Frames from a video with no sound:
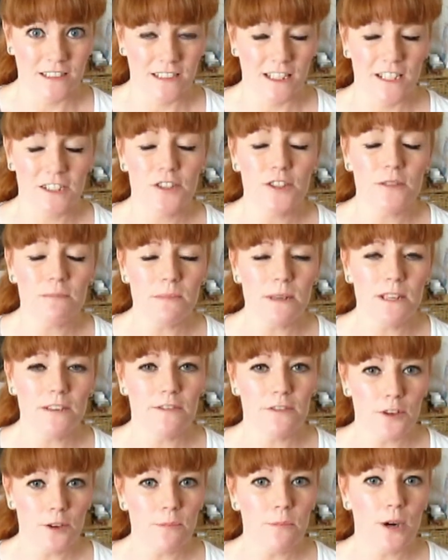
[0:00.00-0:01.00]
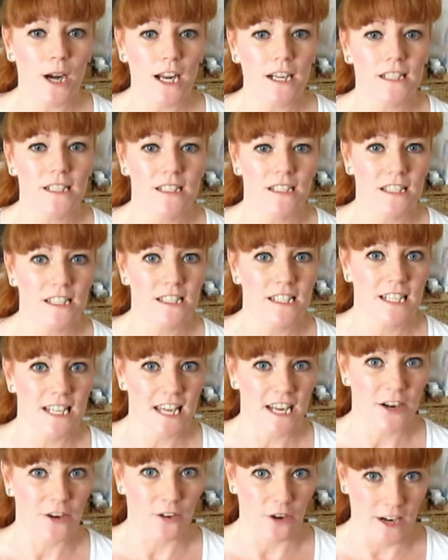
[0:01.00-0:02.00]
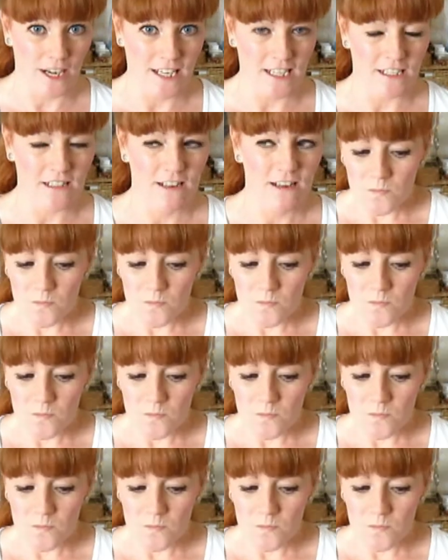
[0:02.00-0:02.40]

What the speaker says: It took me a few practices to get it right.